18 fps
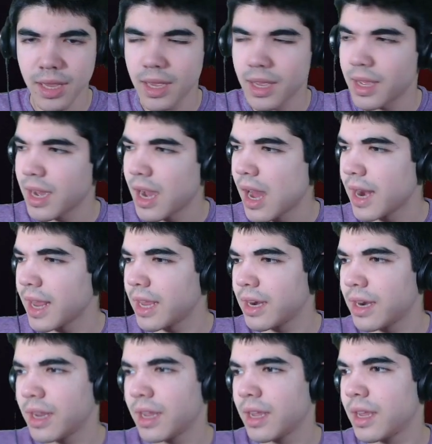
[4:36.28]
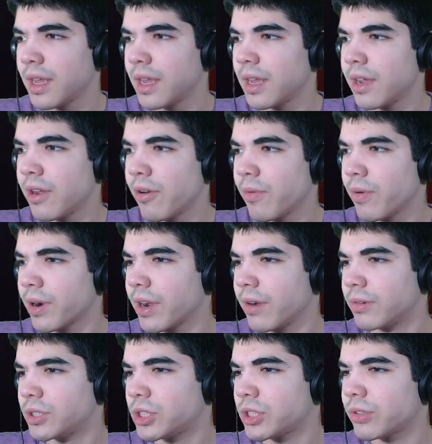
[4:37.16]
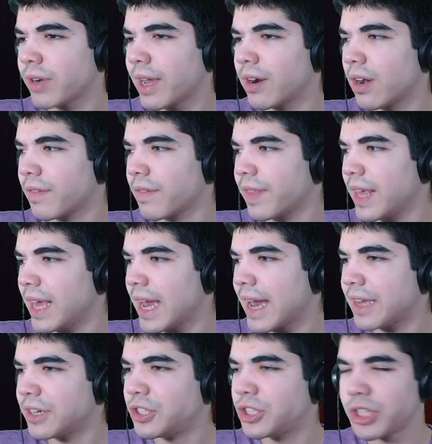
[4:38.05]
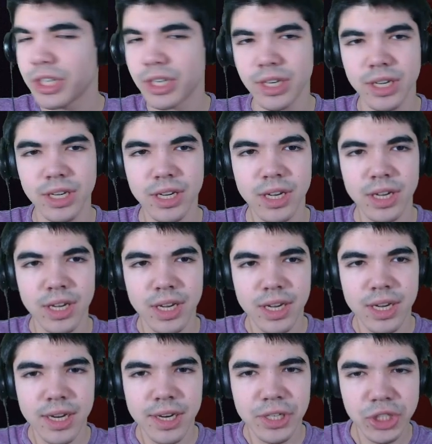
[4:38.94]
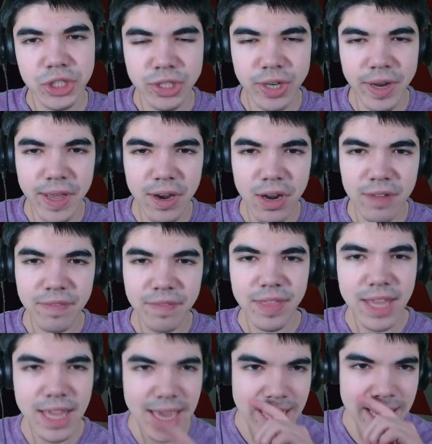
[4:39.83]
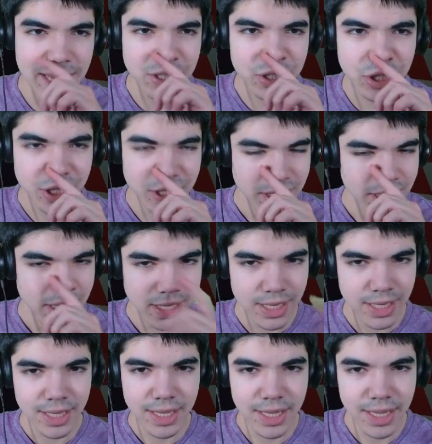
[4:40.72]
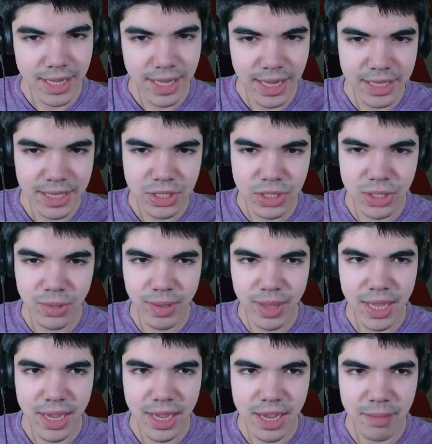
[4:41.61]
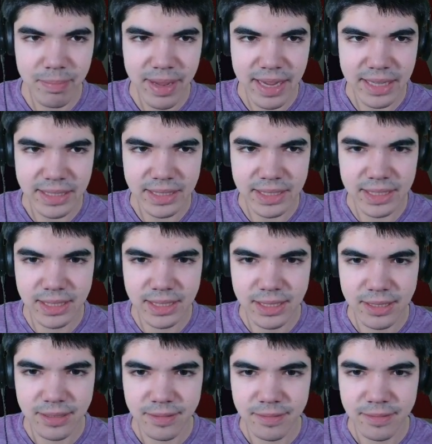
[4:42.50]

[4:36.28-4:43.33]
Got it. We're going straight off the edge. Straight off the edge into the abyss.